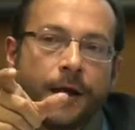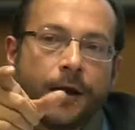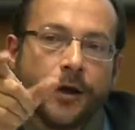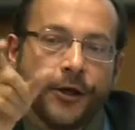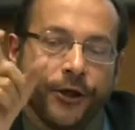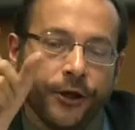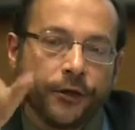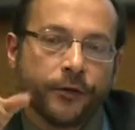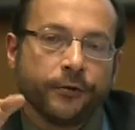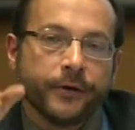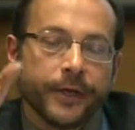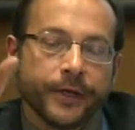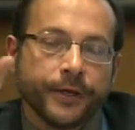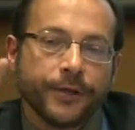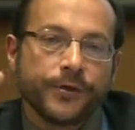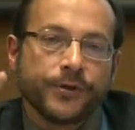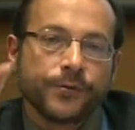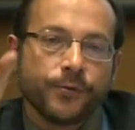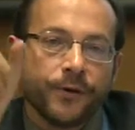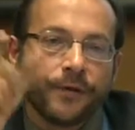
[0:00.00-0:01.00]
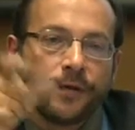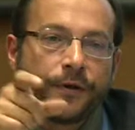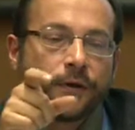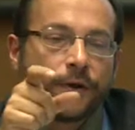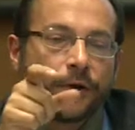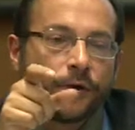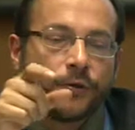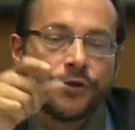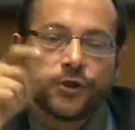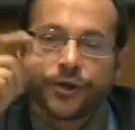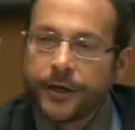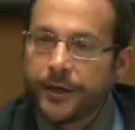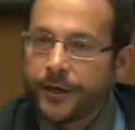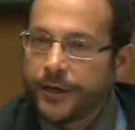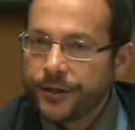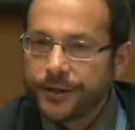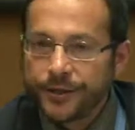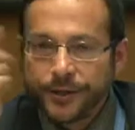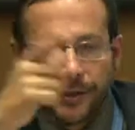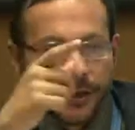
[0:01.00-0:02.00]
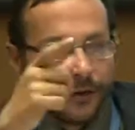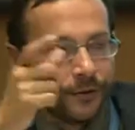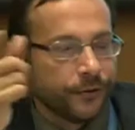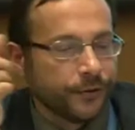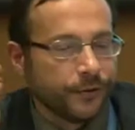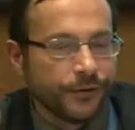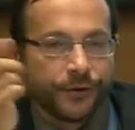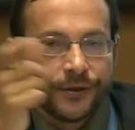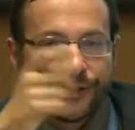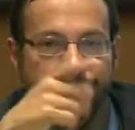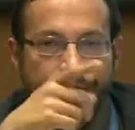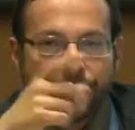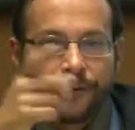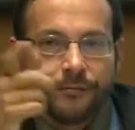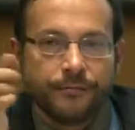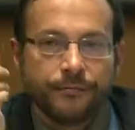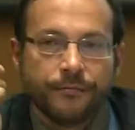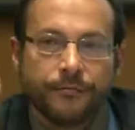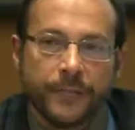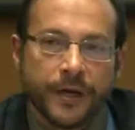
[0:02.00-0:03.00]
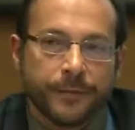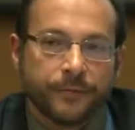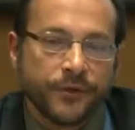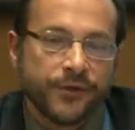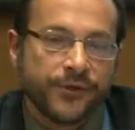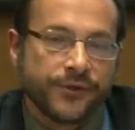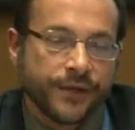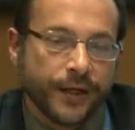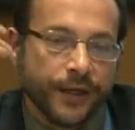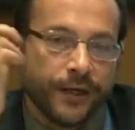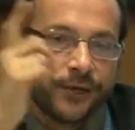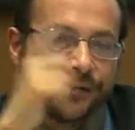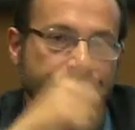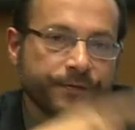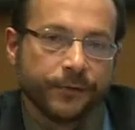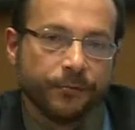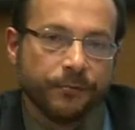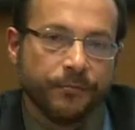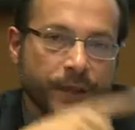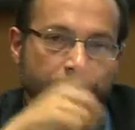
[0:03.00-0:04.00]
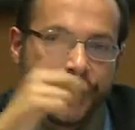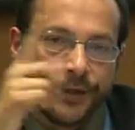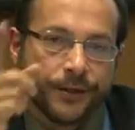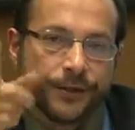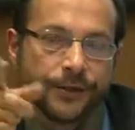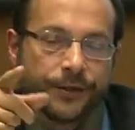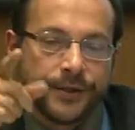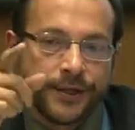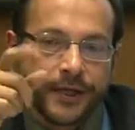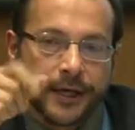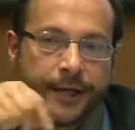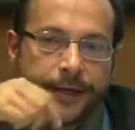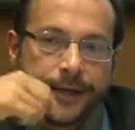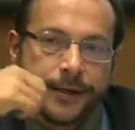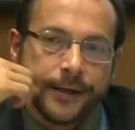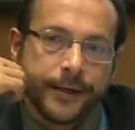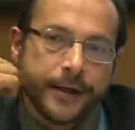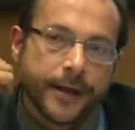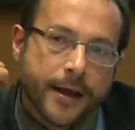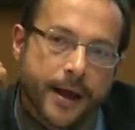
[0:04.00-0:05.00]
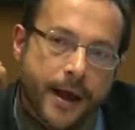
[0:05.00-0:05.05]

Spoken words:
hearings with the co-chairs and other interested member states from 9 to 10.